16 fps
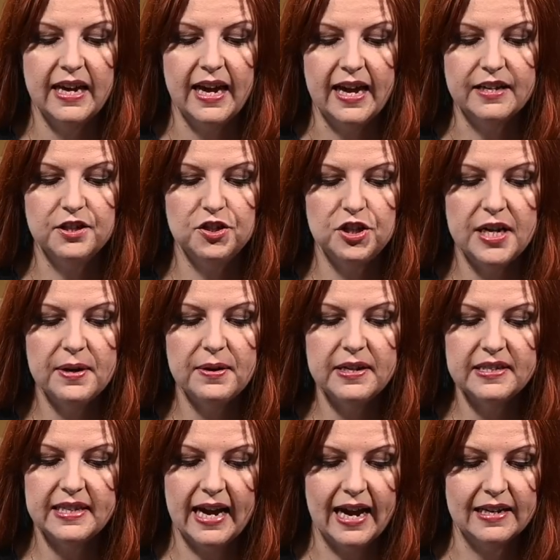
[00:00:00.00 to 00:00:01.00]
And she
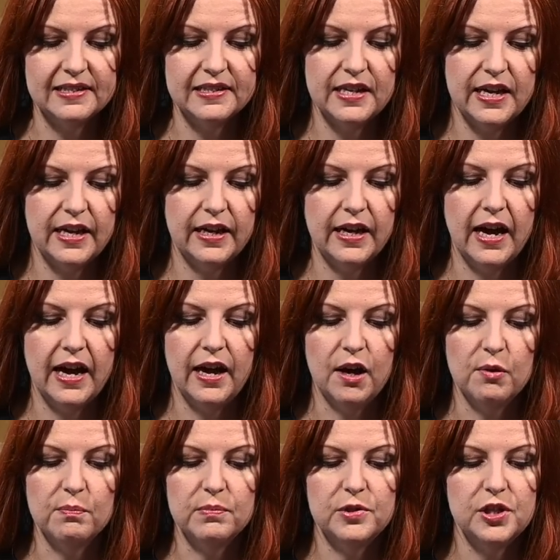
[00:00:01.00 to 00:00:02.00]
was asking,
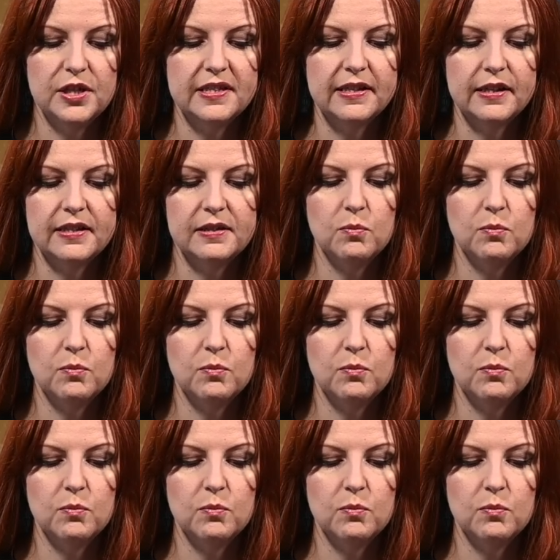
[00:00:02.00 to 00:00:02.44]
she said,